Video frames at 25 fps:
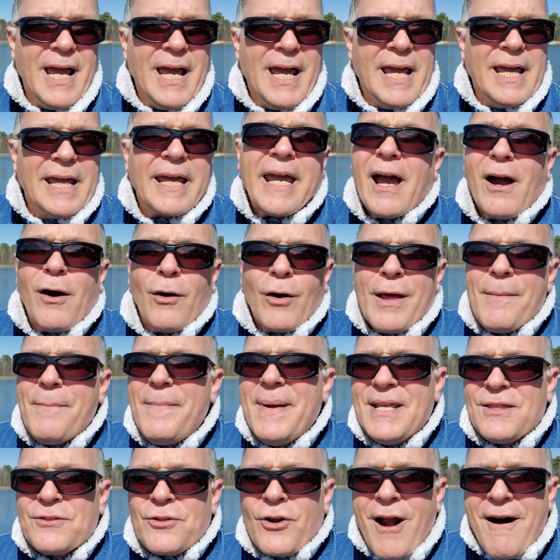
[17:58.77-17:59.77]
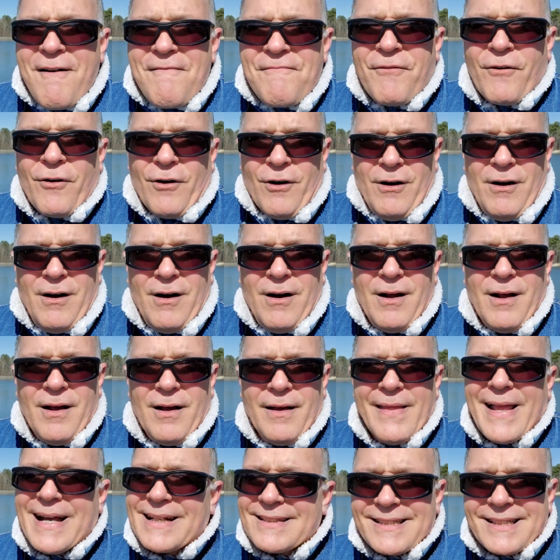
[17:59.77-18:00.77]
It can only be transferred.
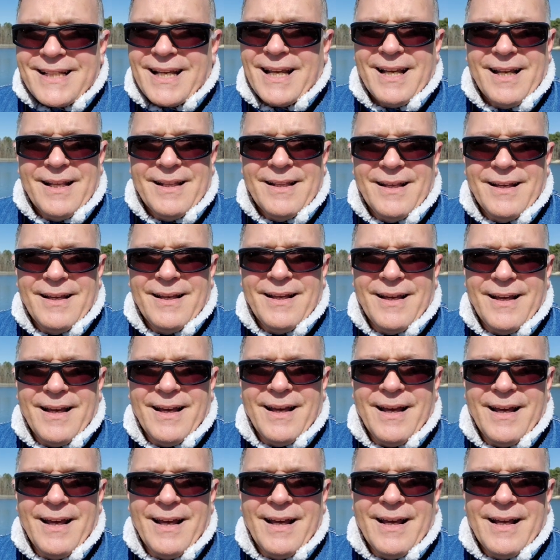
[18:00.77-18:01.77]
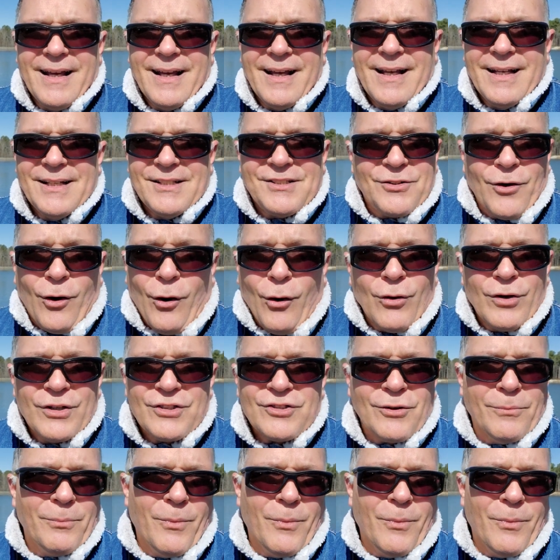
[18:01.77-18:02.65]
That's it. It's only so